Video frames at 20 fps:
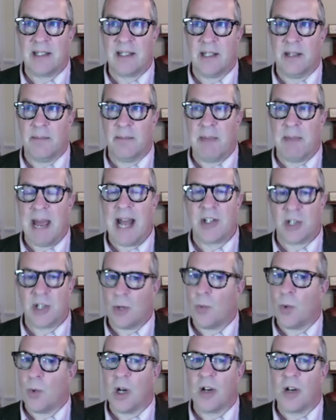the magic
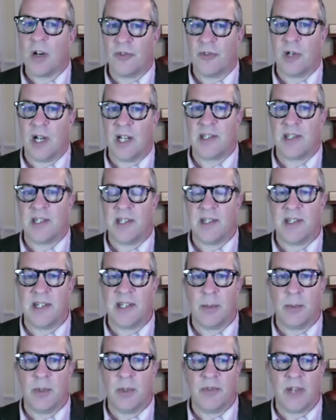work for us is
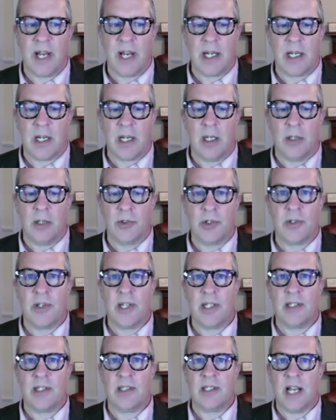that we've got a culture
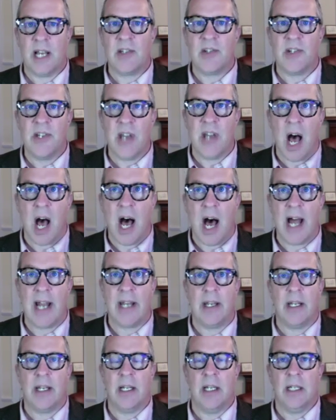that does not,
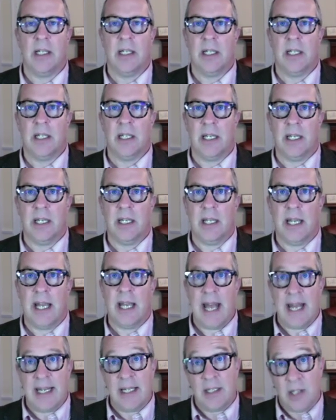
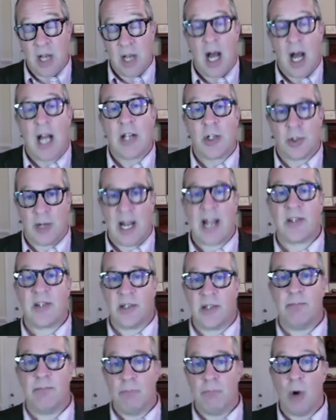and in contrast
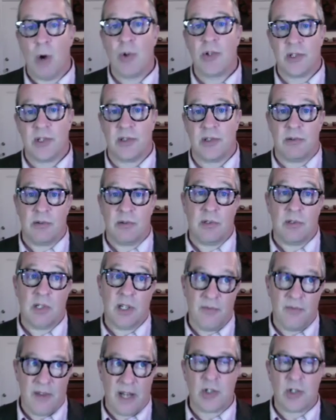to most
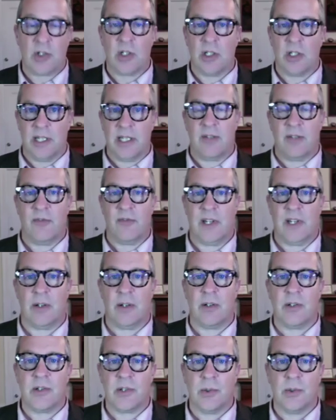conventionally
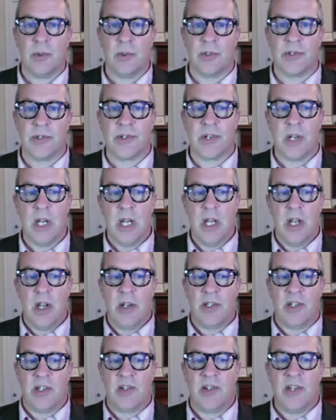configured schools,
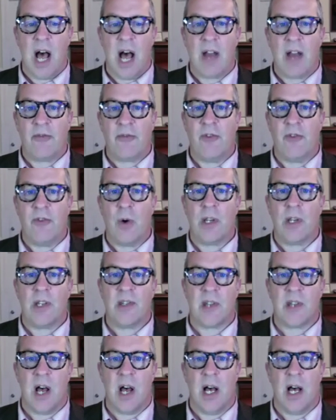does not
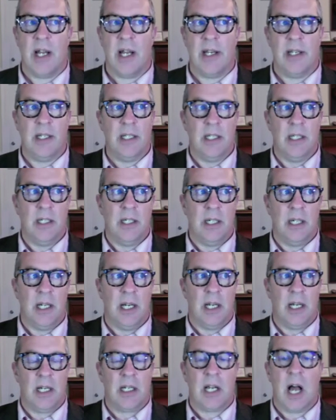focus on
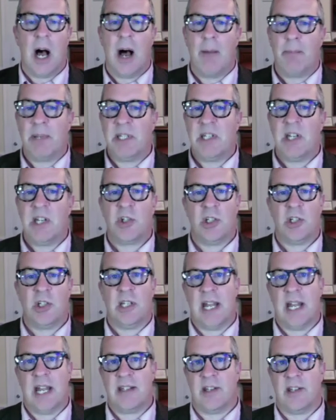competition
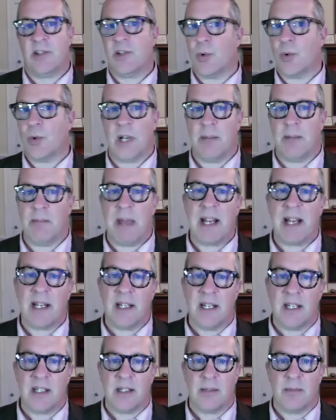as the sorting
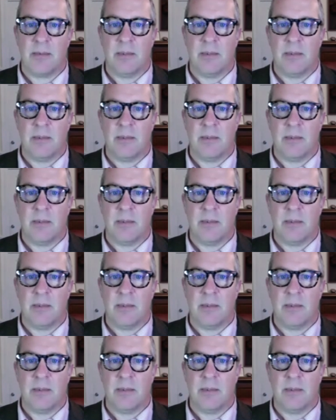mechanism.